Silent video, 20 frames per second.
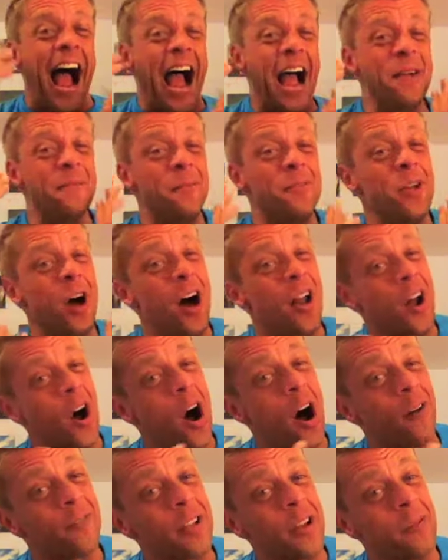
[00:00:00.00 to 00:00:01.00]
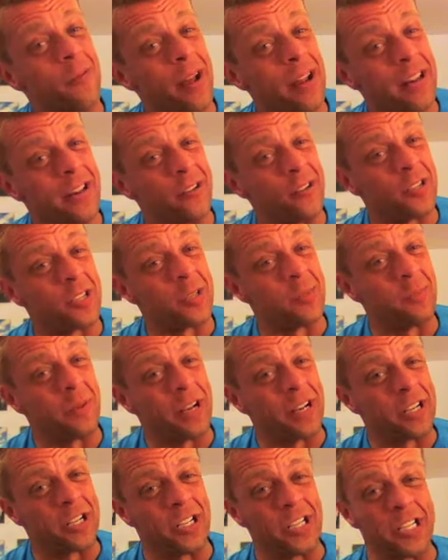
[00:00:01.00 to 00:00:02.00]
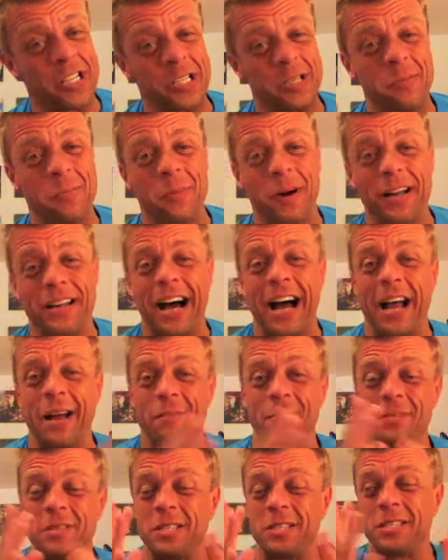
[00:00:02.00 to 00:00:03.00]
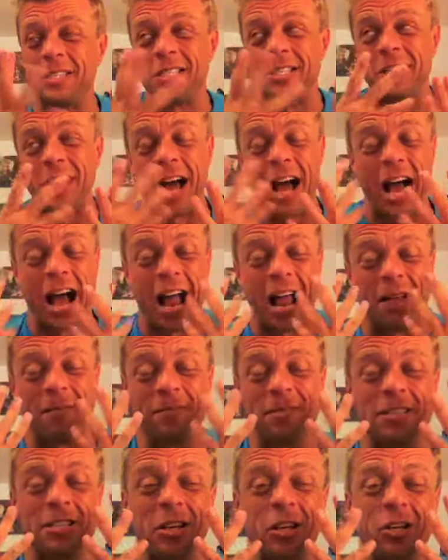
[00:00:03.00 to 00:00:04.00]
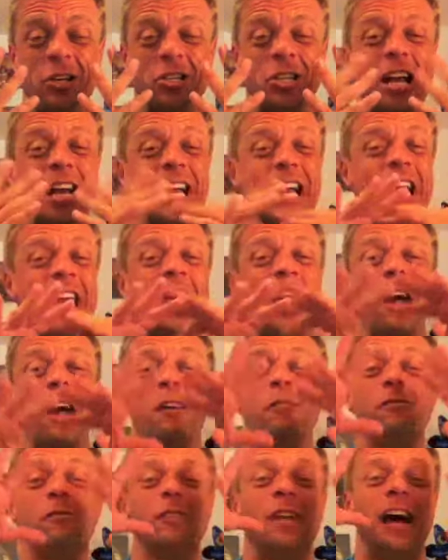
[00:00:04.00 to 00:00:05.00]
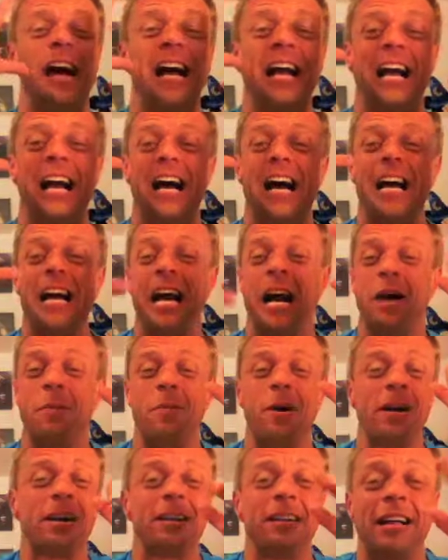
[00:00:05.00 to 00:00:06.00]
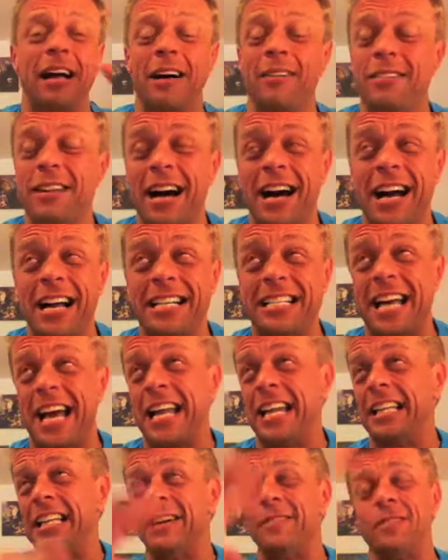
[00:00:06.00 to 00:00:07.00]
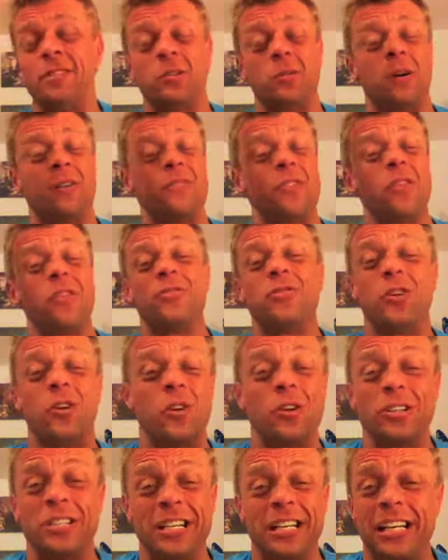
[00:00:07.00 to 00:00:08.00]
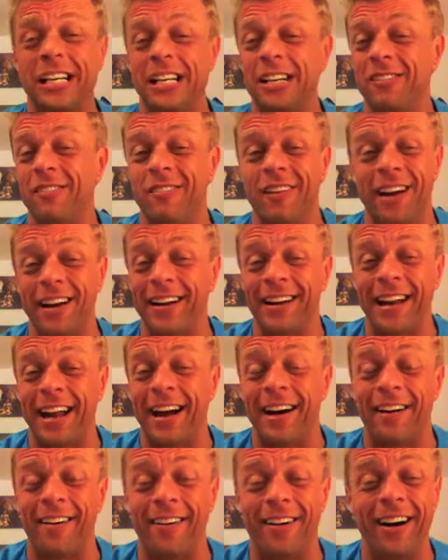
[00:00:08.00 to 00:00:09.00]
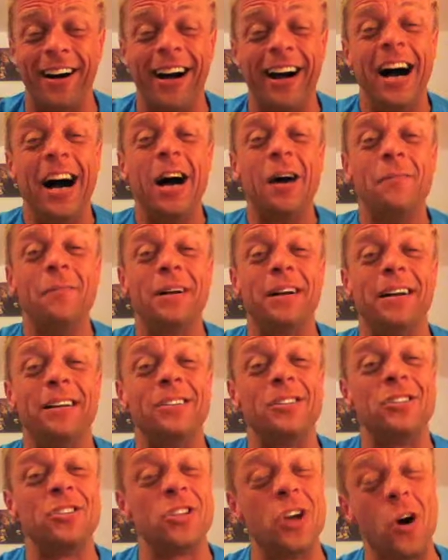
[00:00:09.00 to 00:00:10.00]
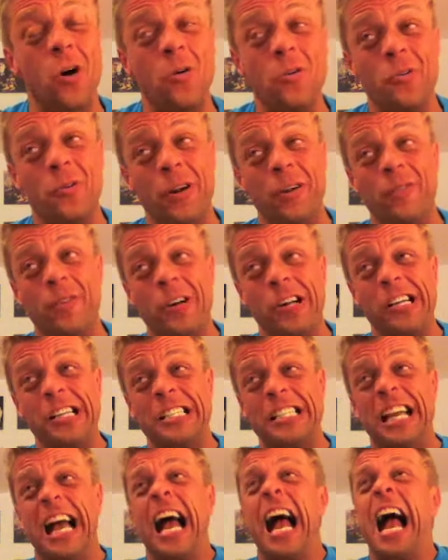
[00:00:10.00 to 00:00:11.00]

am not often rendered speechless, but I'm st I'm still shaking, flying high. I'm on cloud 9, 10, 11, 12, and 13 right now because Joan Rivers